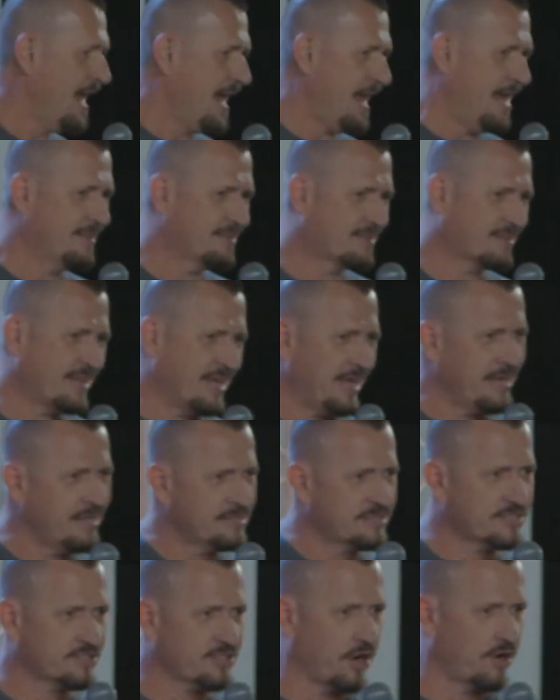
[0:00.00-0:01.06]
And
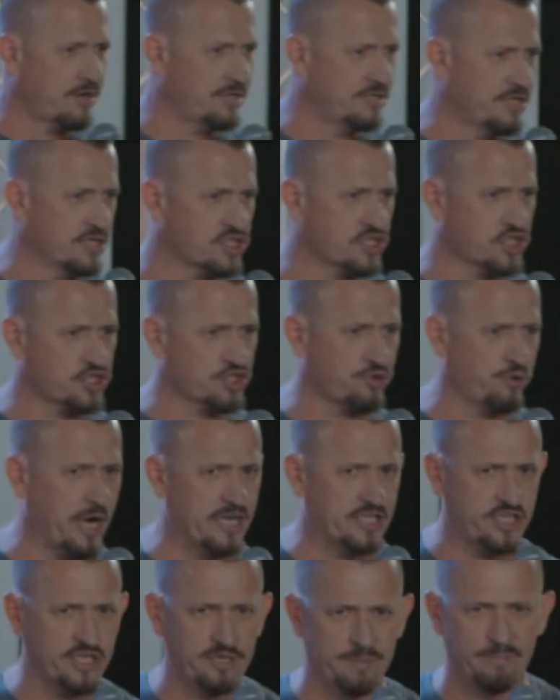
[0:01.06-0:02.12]
things started to
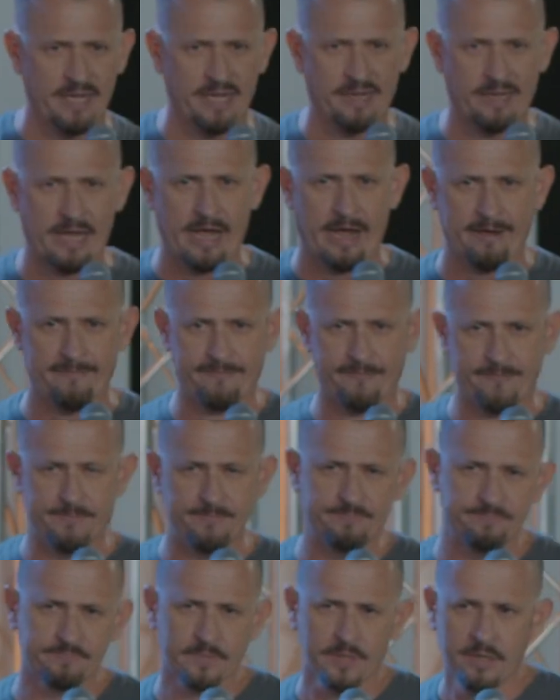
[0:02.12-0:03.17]
stretch in my life.
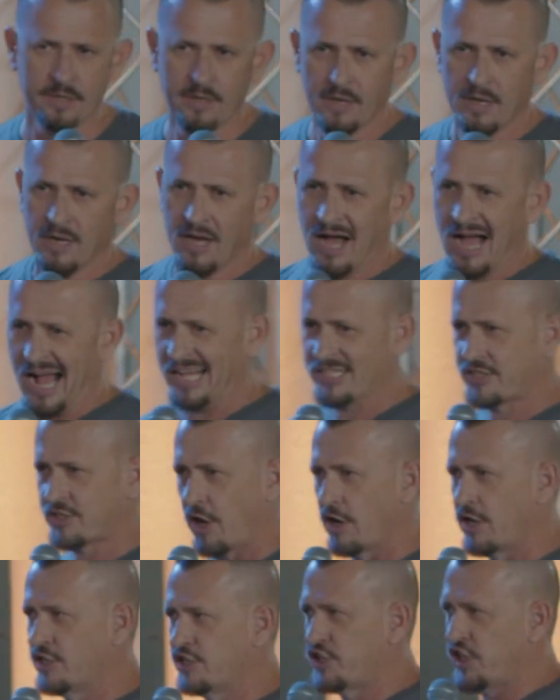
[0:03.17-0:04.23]
I
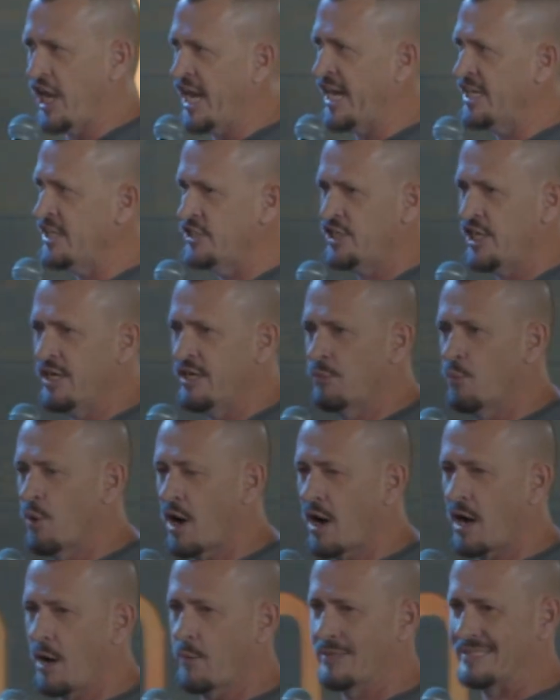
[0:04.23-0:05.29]
started changing
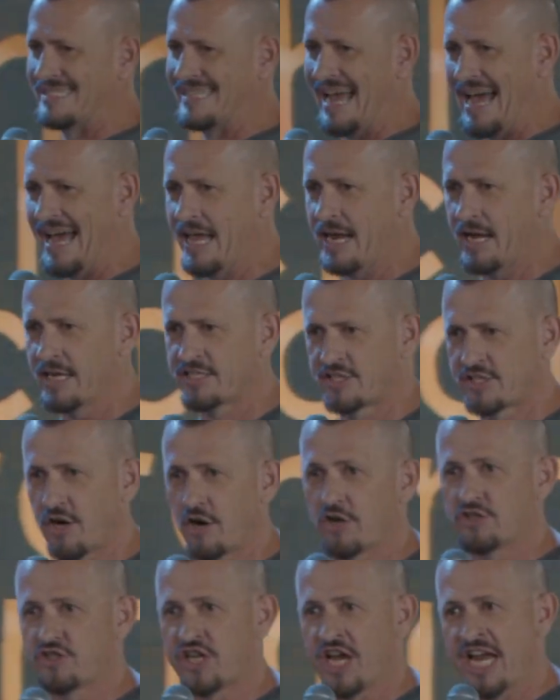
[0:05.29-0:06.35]
where I was at. I
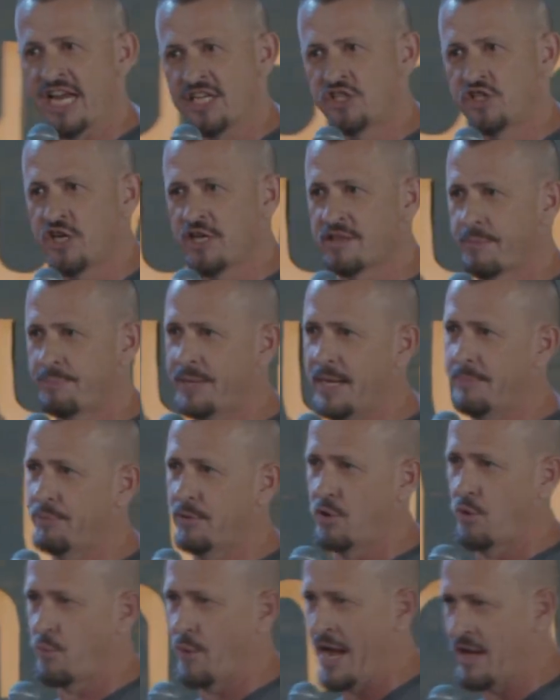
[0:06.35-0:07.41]
started changing the
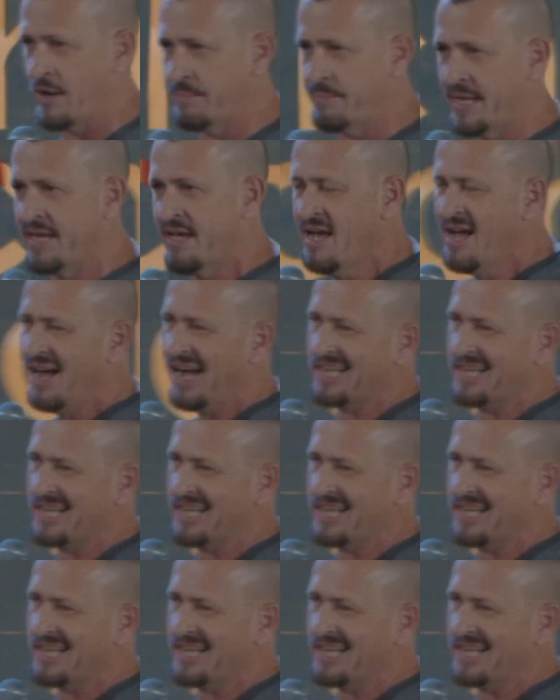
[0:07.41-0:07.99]
people around me.